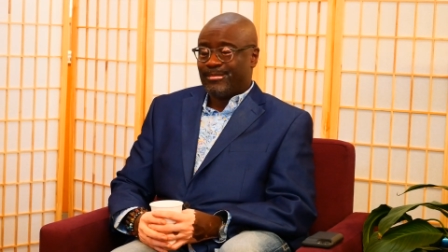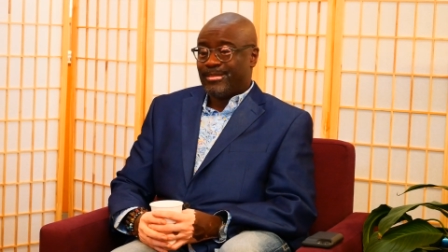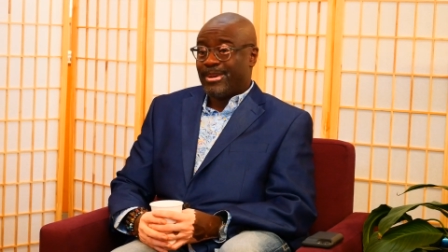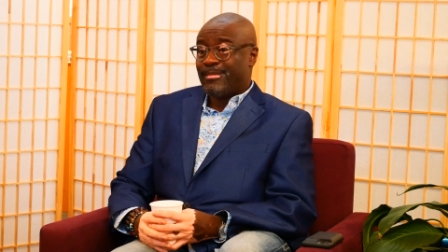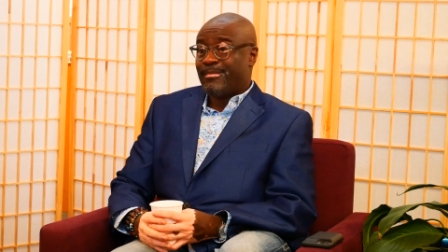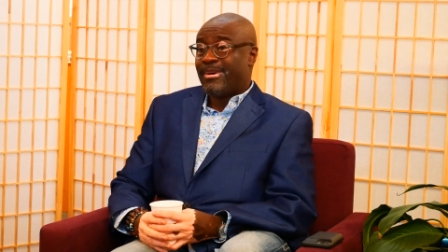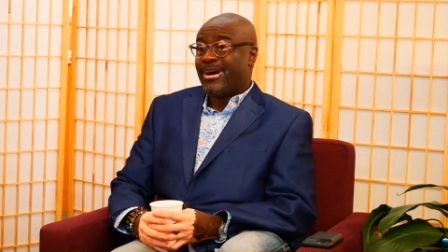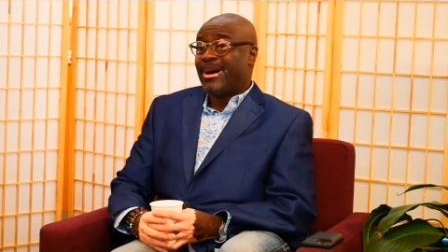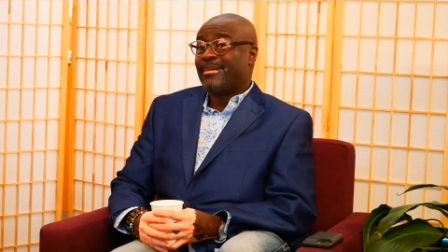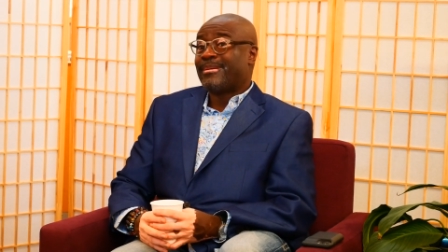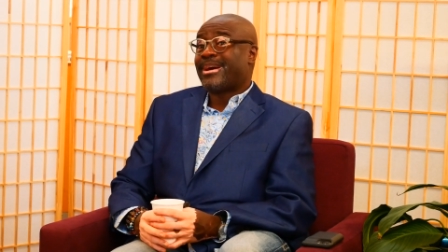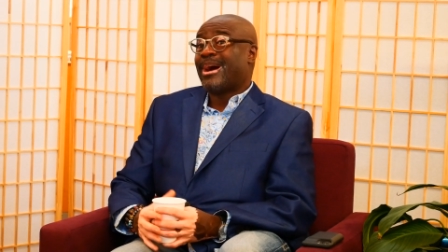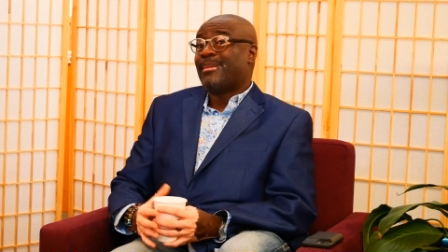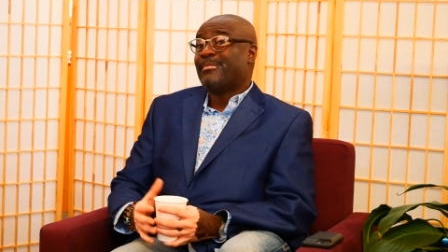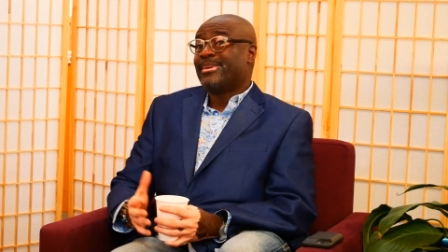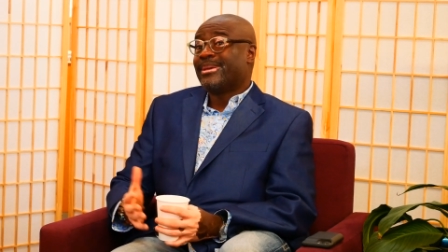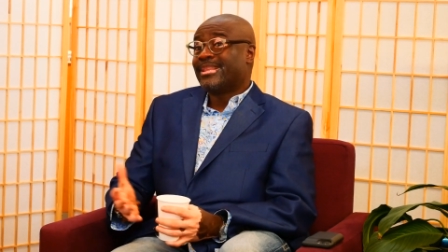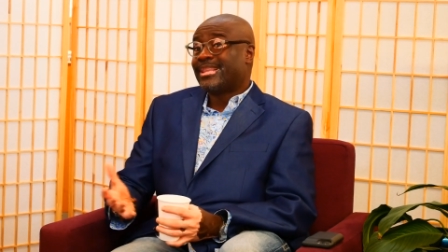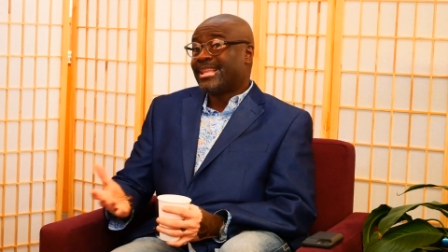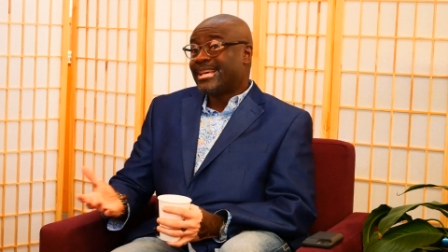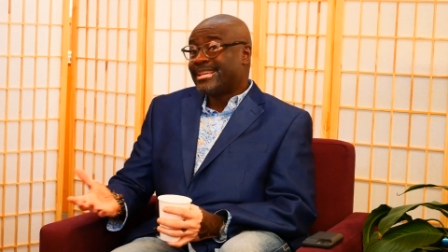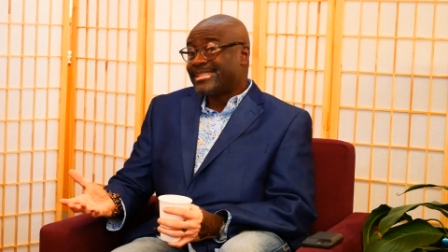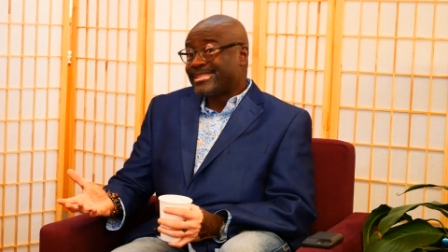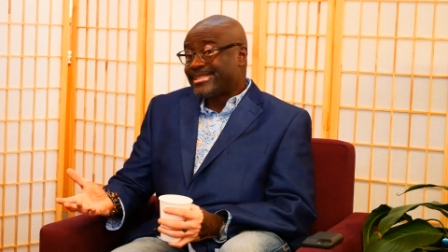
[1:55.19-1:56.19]
My mom got me
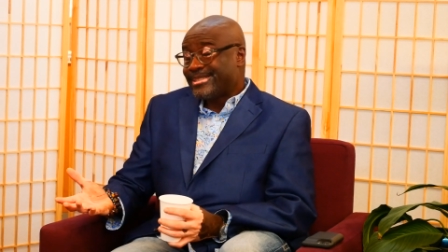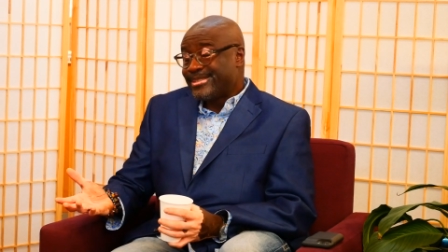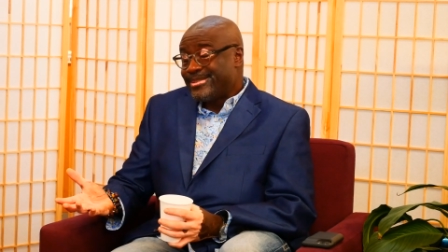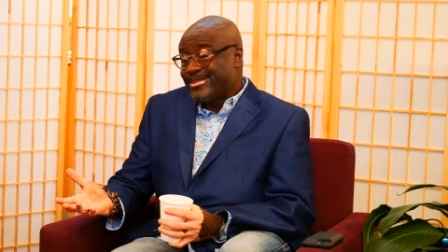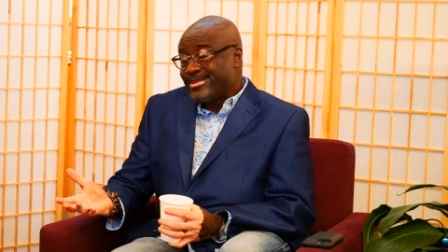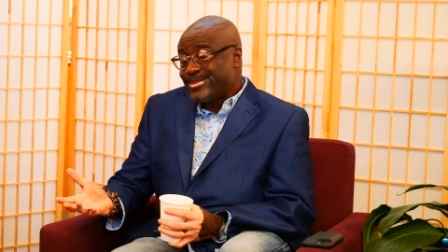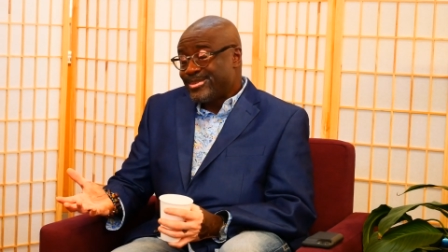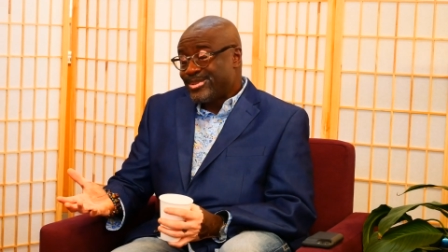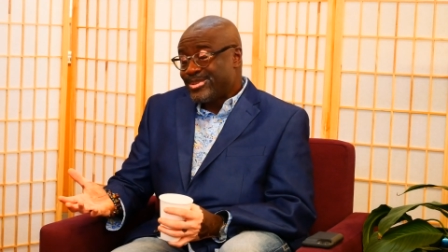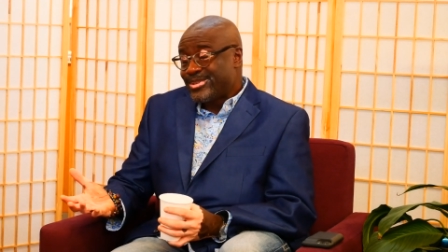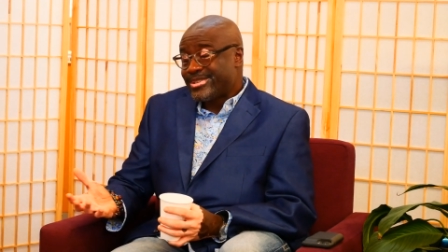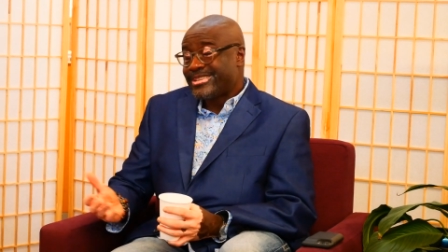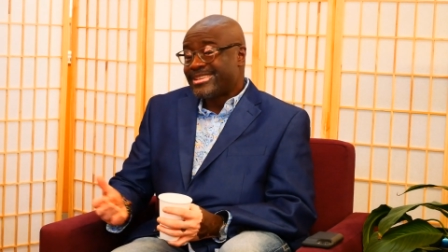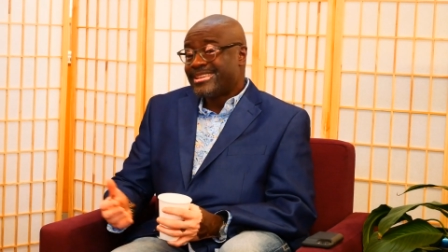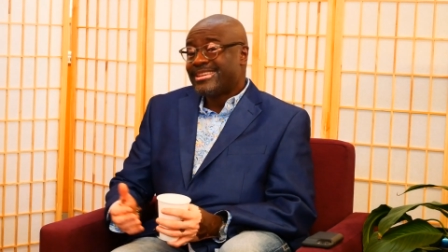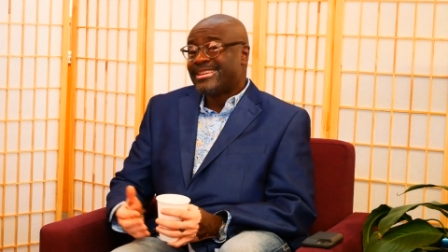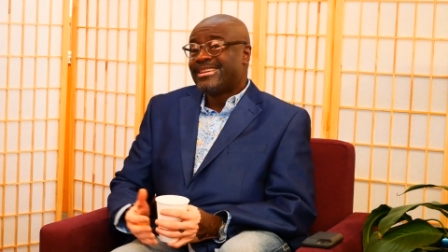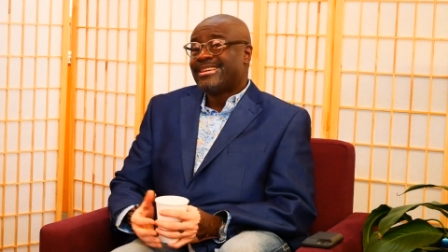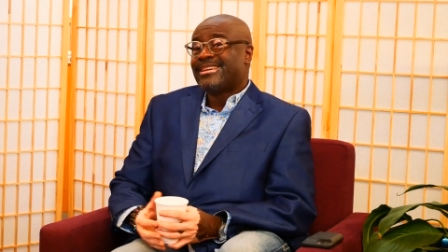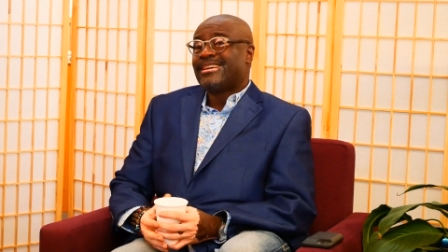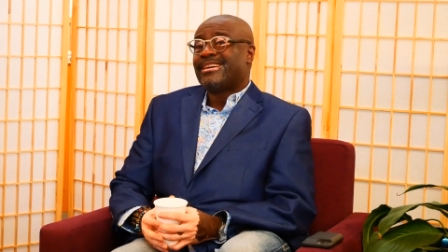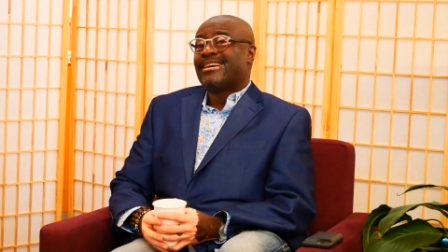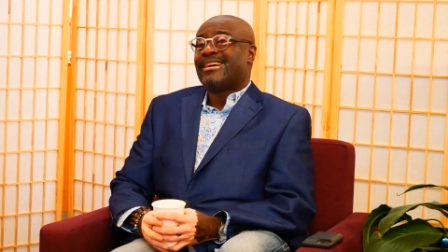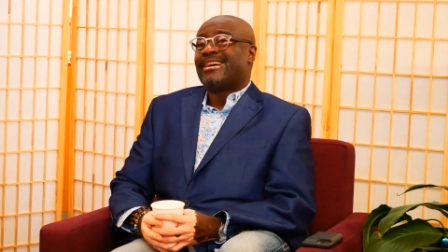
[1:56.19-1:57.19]
lessons,
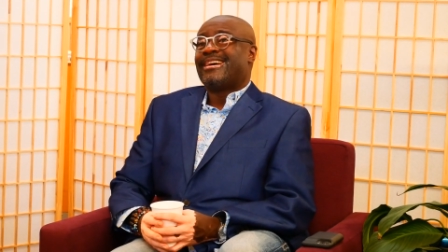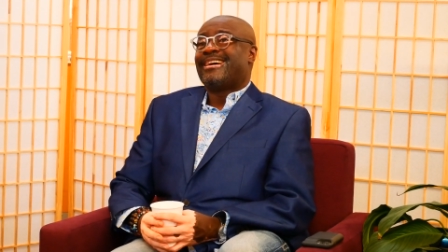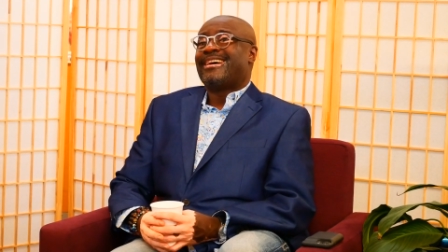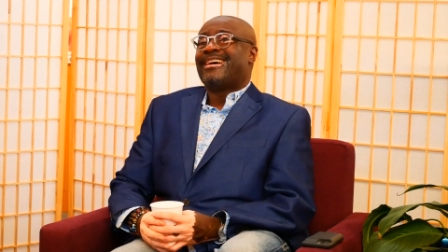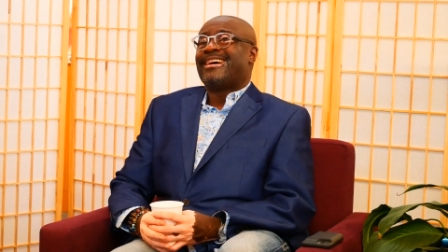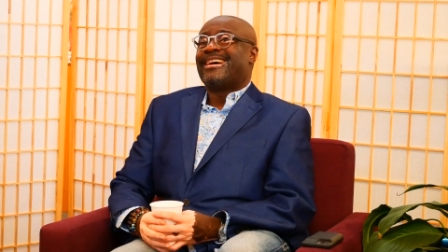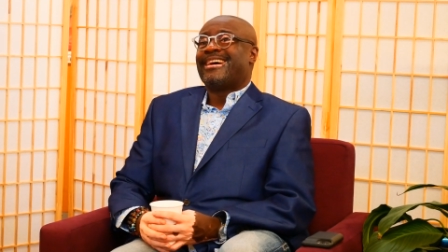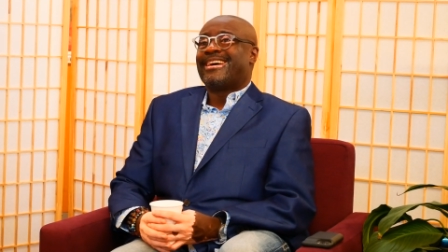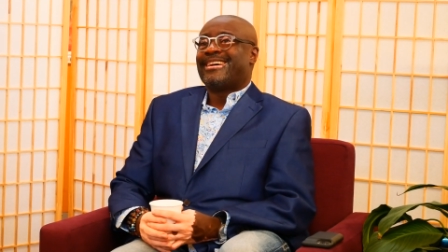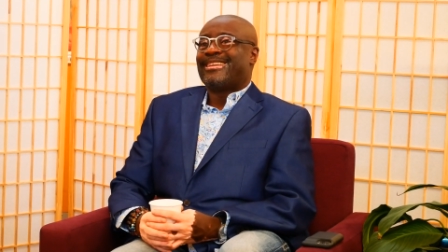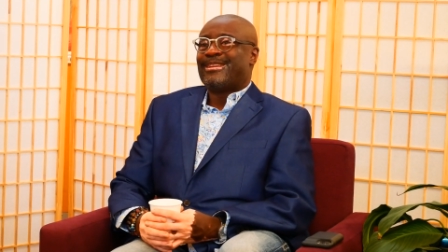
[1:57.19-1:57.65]
uh,